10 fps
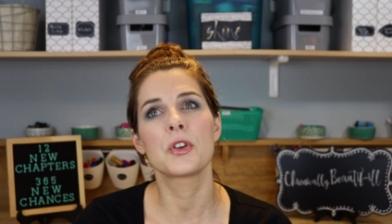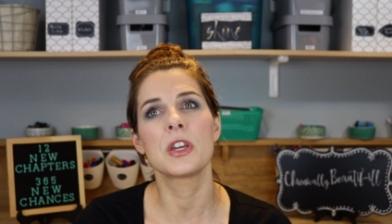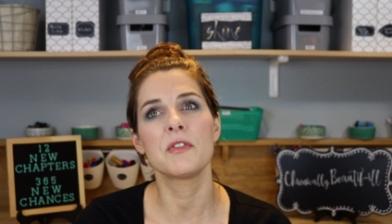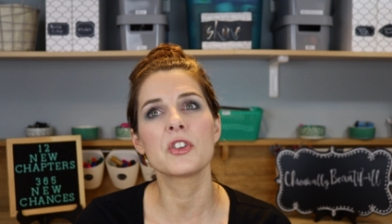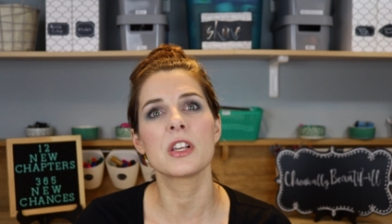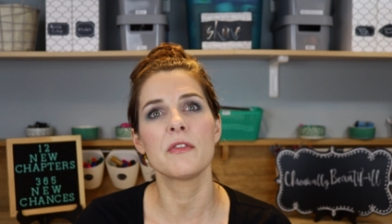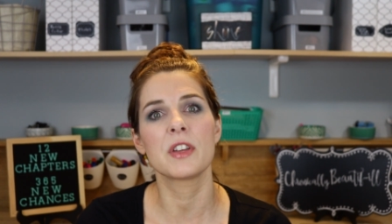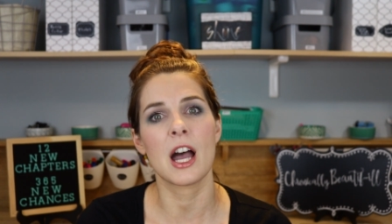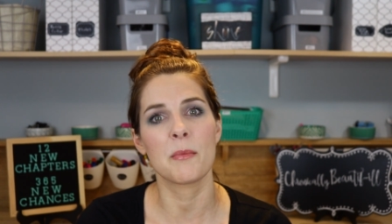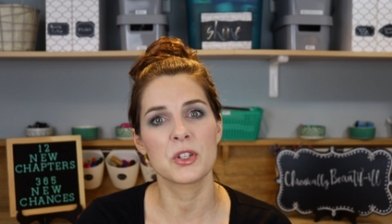Give yourself
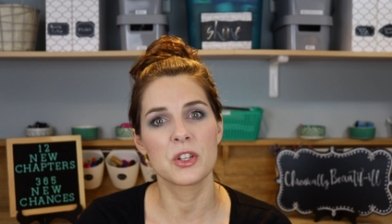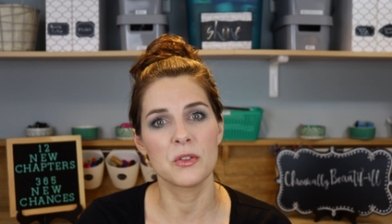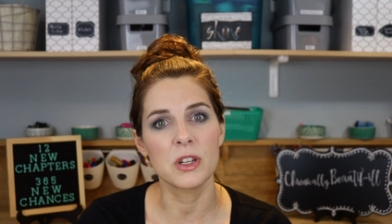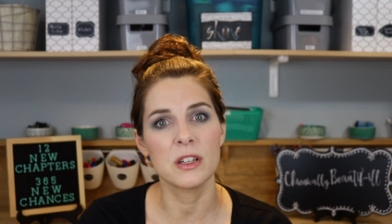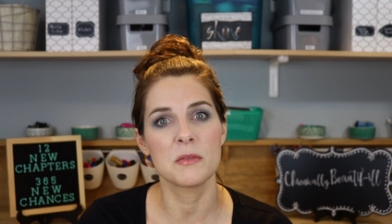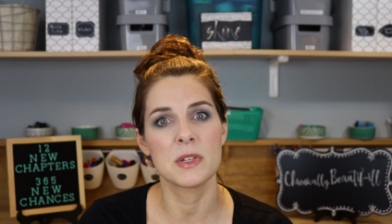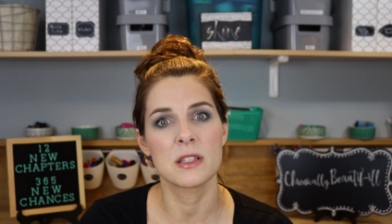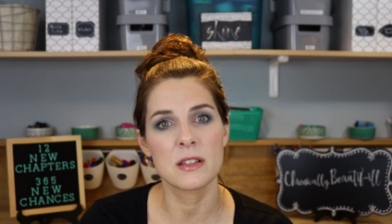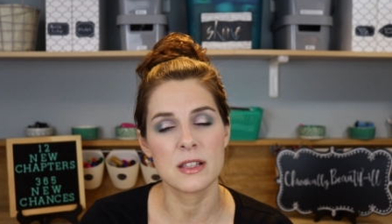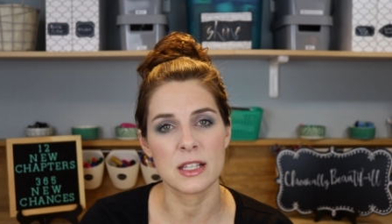the opportunity to be
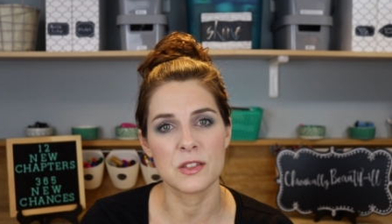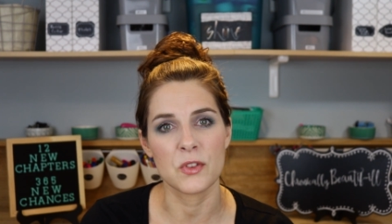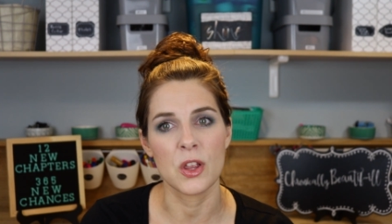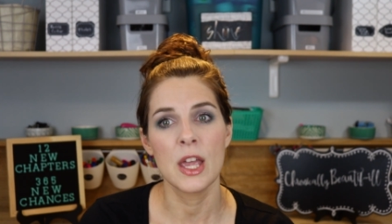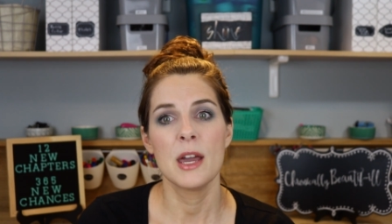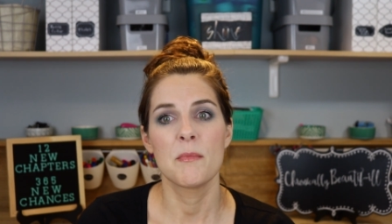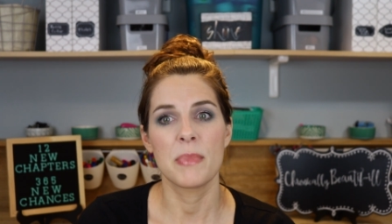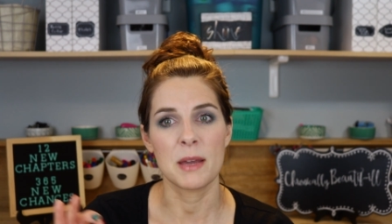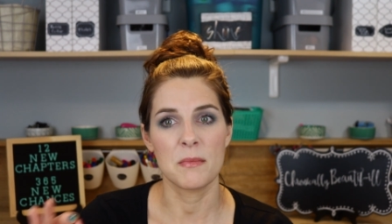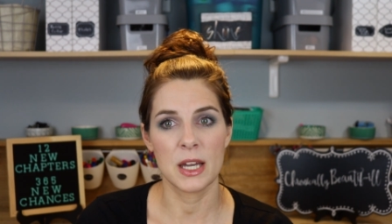successful by,